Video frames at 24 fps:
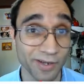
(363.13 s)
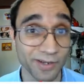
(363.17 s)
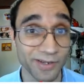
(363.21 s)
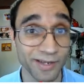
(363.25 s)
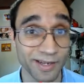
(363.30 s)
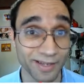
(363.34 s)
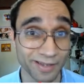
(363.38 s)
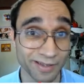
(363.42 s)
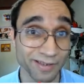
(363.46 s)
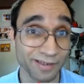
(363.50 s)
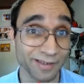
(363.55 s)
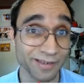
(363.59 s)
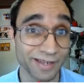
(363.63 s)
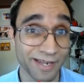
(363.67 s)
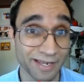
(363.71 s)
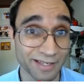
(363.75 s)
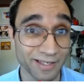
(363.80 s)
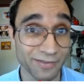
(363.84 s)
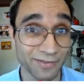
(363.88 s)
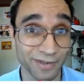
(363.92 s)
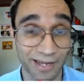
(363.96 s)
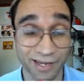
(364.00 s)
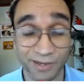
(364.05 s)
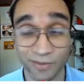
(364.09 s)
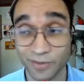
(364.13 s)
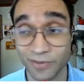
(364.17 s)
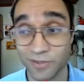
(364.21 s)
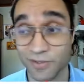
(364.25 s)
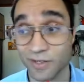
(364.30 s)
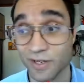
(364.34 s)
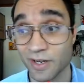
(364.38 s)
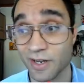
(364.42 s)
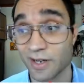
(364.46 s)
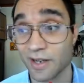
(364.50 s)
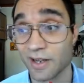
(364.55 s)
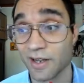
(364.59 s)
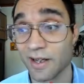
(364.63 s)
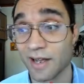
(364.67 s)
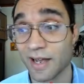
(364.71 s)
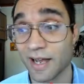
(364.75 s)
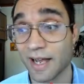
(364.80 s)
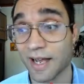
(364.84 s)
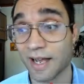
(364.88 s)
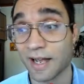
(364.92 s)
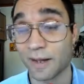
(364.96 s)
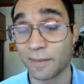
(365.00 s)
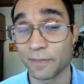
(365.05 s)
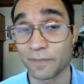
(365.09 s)
in their native language.
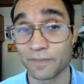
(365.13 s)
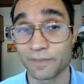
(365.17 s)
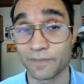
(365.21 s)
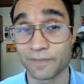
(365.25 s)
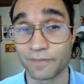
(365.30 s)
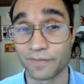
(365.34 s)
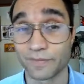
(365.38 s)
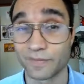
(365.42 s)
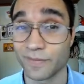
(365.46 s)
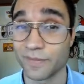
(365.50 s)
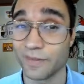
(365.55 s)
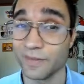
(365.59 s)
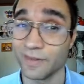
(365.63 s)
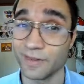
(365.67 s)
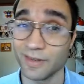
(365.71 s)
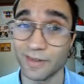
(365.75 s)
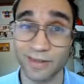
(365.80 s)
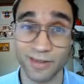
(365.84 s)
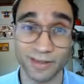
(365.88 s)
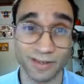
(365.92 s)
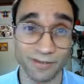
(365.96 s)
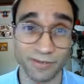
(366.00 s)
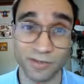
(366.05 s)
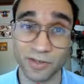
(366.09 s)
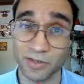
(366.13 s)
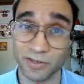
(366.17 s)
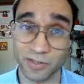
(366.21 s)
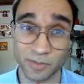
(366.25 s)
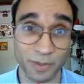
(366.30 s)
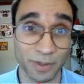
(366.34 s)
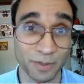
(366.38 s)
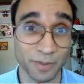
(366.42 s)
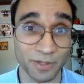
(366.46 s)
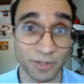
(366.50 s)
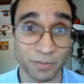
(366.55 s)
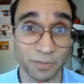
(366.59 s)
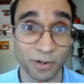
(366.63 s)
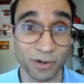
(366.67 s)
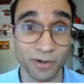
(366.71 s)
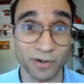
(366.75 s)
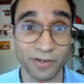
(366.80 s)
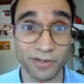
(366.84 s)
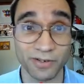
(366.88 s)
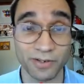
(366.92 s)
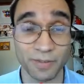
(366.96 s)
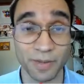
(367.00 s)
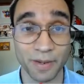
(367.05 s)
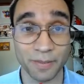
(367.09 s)
Um, if you don't speak much Polish,
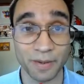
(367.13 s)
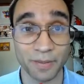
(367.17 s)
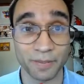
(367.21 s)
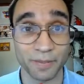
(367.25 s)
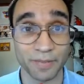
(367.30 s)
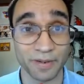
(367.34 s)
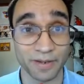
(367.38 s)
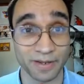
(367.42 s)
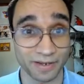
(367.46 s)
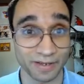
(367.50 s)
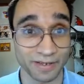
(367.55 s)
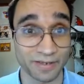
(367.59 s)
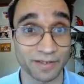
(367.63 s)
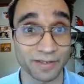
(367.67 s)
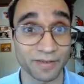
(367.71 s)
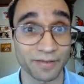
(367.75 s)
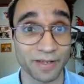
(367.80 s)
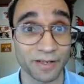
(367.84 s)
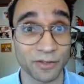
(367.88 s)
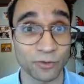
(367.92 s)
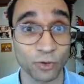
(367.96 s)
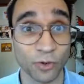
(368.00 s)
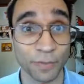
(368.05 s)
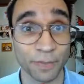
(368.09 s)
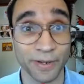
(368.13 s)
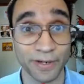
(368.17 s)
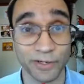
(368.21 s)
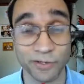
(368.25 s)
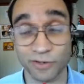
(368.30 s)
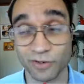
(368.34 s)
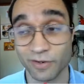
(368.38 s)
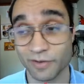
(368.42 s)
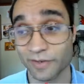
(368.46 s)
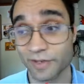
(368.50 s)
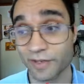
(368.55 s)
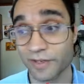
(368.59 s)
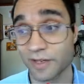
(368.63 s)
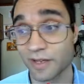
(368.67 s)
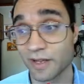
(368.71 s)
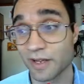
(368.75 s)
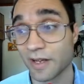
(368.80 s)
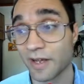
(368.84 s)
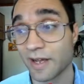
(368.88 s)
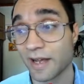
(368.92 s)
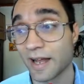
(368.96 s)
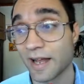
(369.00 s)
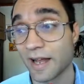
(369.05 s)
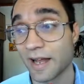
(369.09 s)
it might be a bit easier if they draw a picture of it.
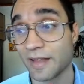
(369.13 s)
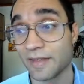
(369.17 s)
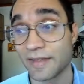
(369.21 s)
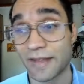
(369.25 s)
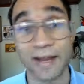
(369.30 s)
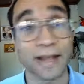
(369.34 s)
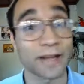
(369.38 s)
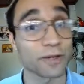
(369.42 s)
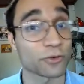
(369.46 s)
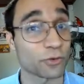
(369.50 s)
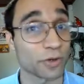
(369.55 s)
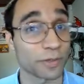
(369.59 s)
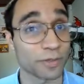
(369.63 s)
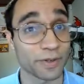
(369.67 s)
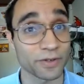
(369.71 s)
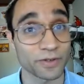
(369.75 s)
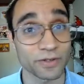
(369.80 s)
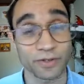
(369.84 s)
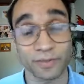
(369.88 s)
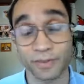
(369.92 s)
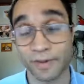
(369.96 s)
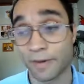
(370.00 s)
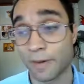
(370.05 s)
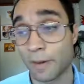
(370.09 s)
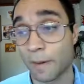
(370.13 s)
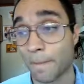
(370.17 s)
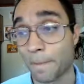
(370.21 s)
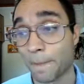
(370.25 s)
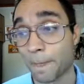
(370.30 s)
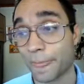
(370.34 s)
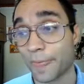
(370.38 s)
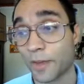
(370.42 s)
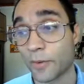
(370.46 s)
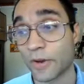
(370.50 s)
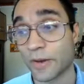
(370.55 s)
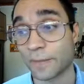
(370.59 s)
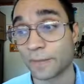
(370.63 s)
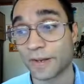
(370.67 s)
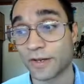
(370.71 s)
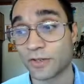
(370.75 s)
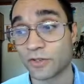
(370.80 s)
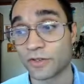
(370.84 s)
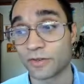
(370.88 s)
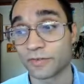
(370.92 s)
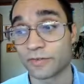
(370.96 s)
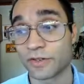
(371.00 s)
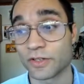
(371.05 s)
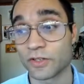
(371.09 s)
And uh, they like drawing pictures as well. Quick picture
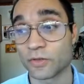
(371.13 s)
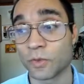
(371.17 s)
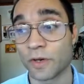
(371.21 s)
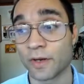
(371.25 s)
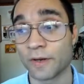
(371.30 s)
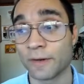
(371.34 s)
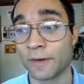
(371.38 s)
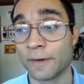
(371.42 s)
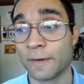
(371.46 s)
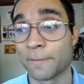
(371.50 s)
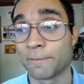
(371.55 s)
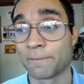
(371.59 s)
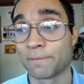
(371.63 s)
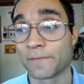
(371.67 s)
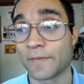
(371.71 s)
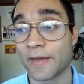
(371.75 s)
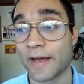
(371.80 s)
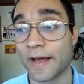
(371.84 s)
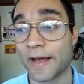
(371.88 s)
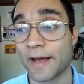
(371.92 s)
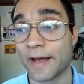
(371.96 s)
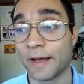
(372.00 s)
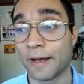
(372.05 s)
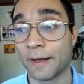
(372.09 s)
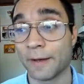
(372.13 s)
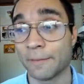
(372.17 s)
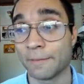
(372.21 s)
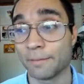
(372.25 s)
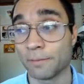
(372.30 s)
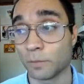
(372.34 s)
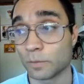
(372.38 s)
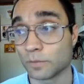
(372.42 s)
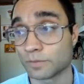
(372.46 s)
for each one. Um,